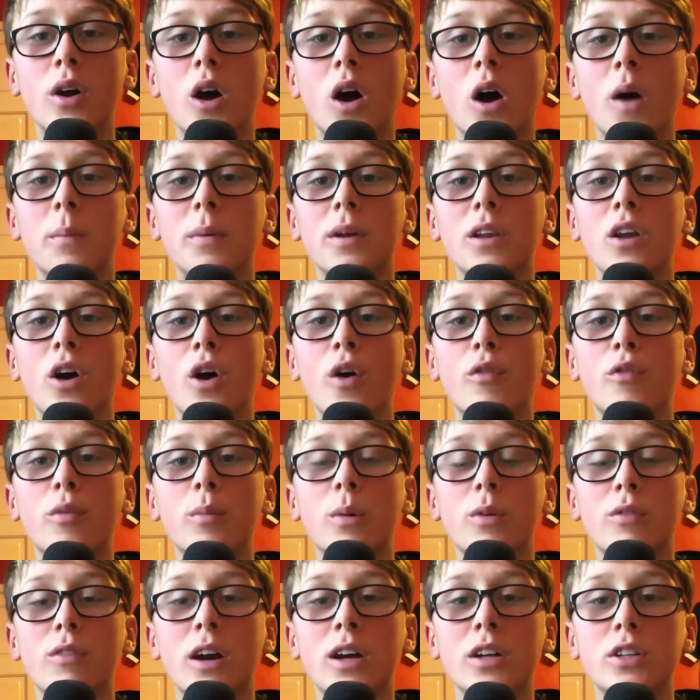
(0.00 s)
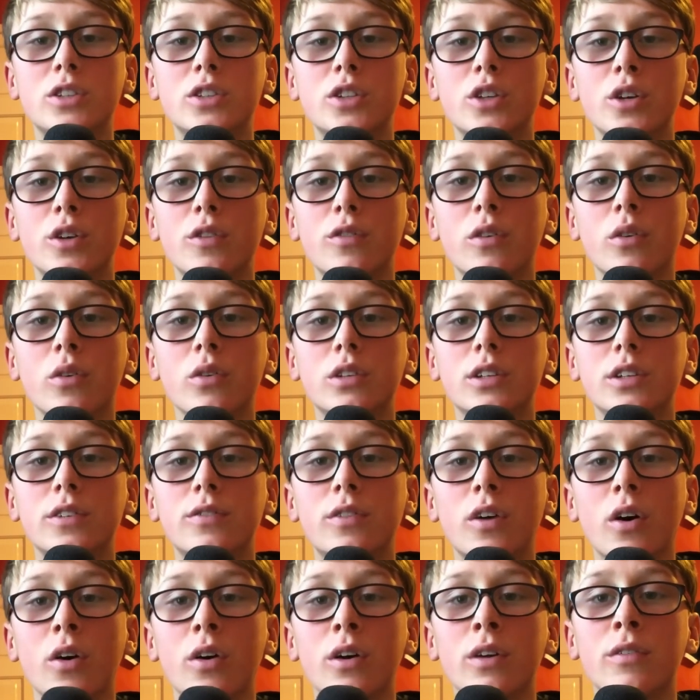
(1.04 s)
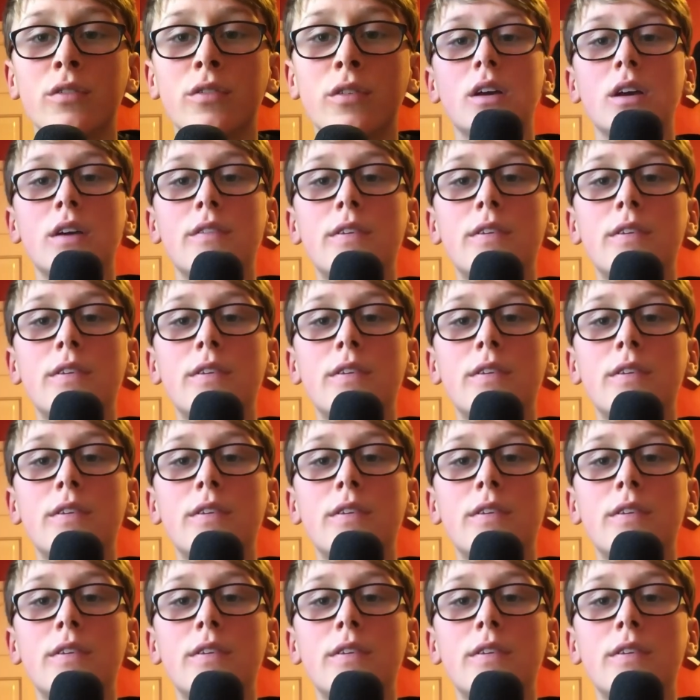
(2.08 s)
I'll be live from around 2.45.